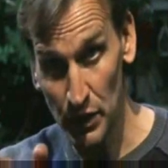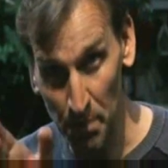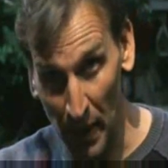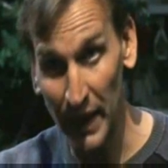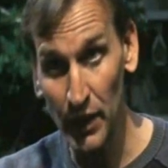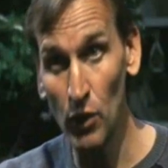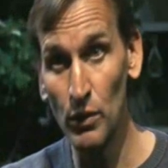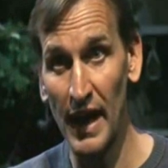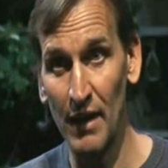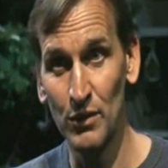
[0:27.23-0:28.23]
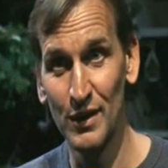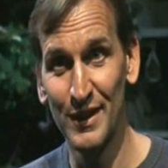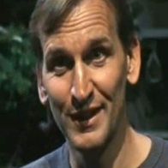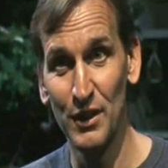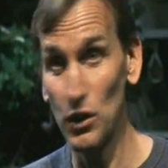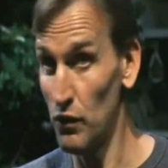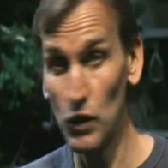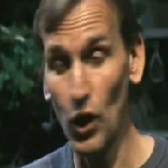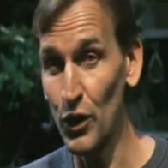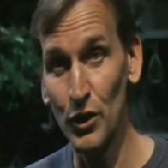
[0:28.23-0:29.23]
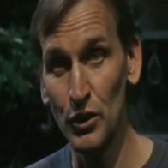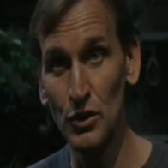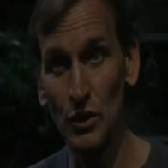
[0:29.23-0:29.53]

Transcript: might go down that have not occurred